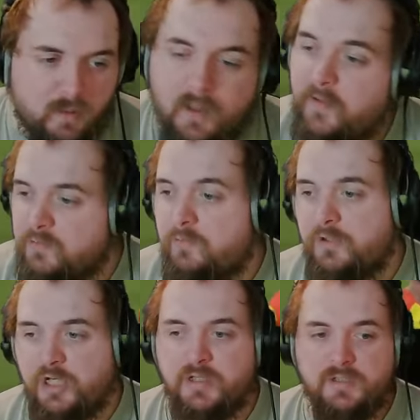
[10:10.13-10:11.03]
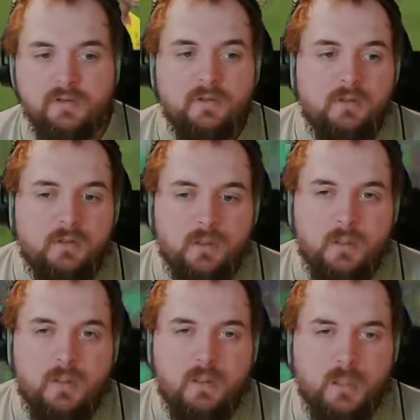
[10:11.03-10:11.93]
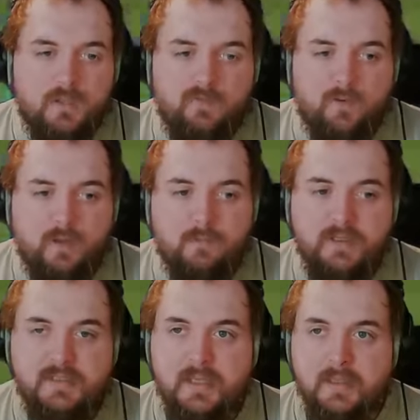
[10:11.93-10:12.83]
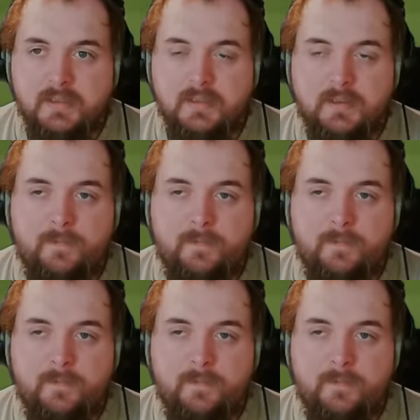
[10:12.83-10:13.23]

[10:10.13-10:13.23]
Okay, that's what we're chasing. Fine, makes sense.